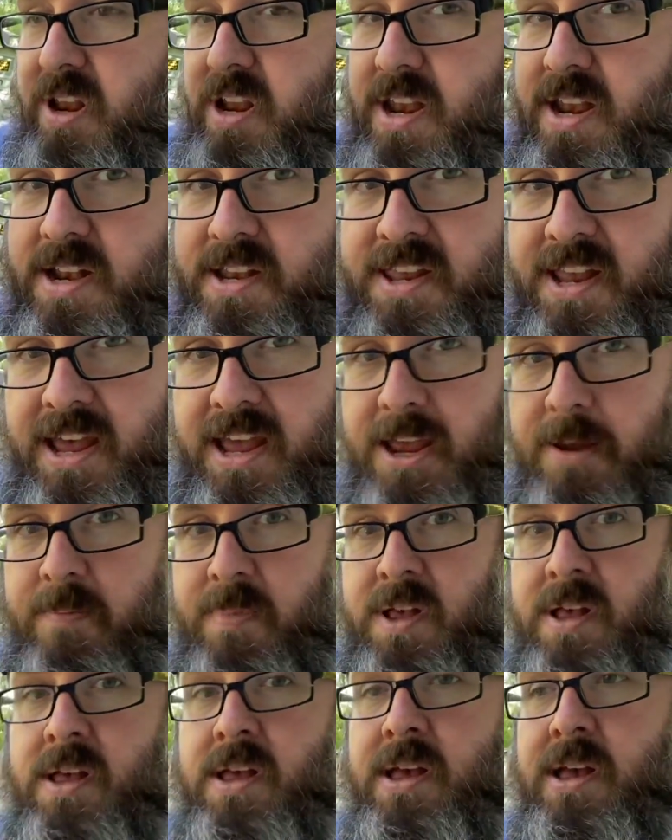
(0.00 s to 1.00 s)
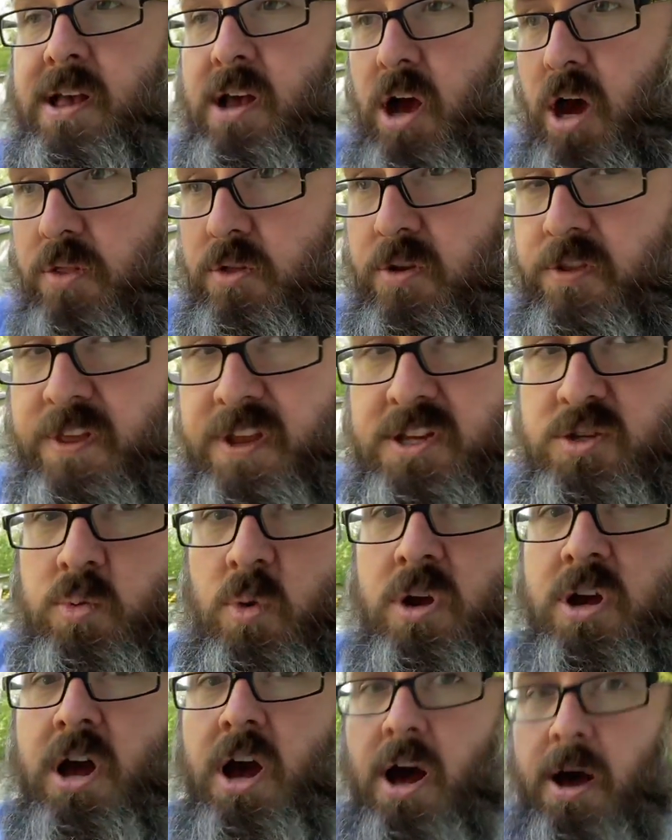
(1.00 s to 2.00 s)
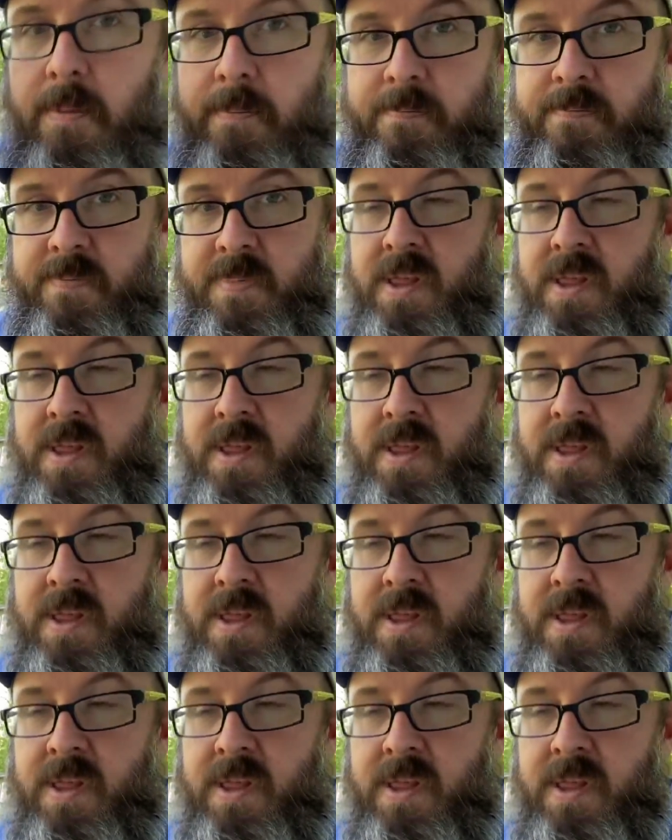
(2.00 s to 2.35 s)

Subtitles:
at a time. Other things will come.